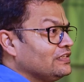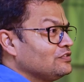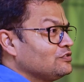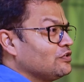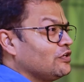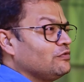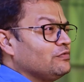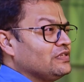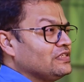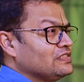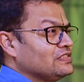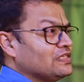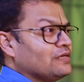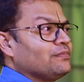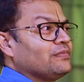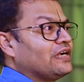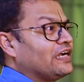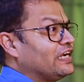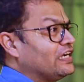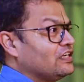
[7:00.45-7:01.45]
in solving
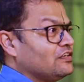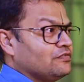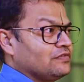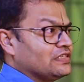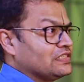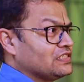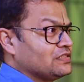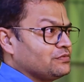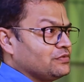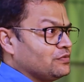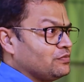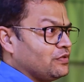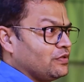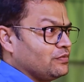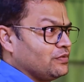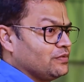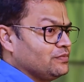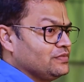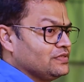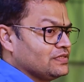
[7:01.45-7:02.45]
some kind of customer
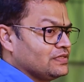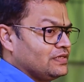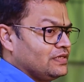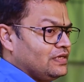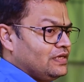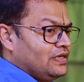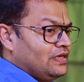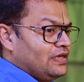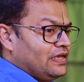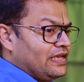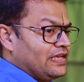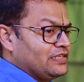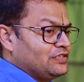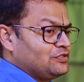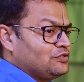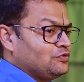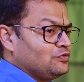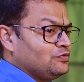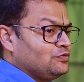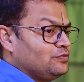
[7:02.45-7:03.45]
problems
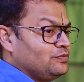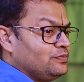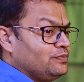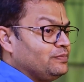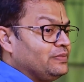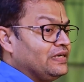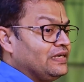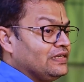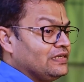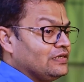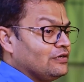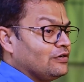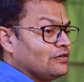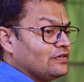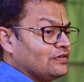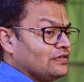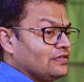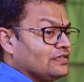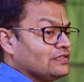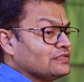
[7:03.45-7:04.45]
has to build
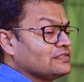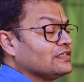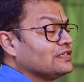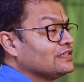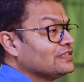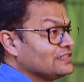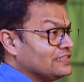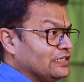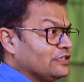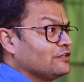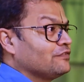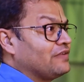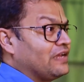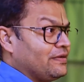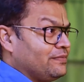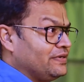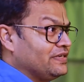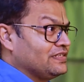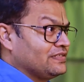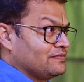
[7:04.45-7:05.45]
a certain set of
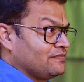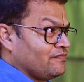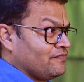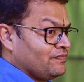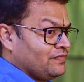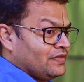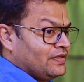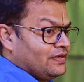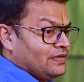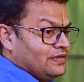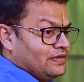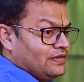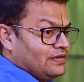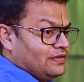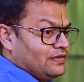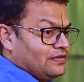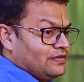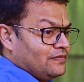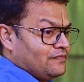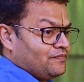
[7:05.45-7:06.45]
habits.
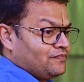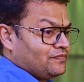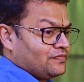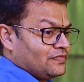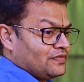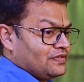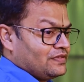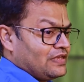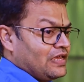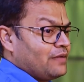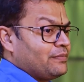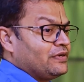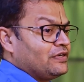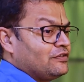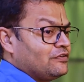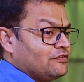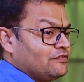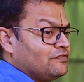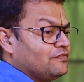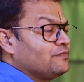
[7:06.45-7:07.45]

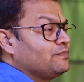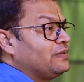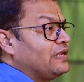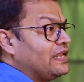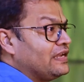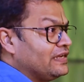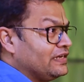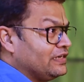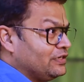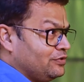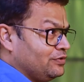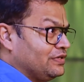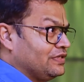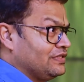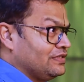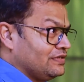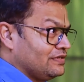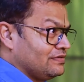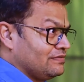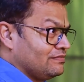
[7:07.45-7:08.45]
Habit of planning
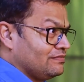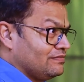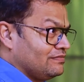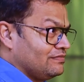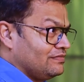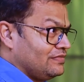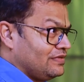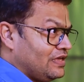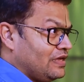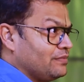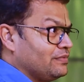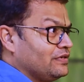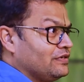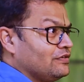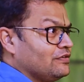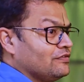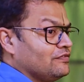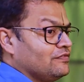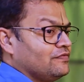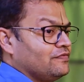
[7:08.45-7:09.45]
together,
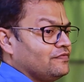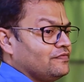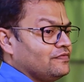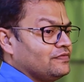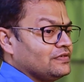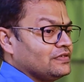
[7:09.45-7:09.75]
habit of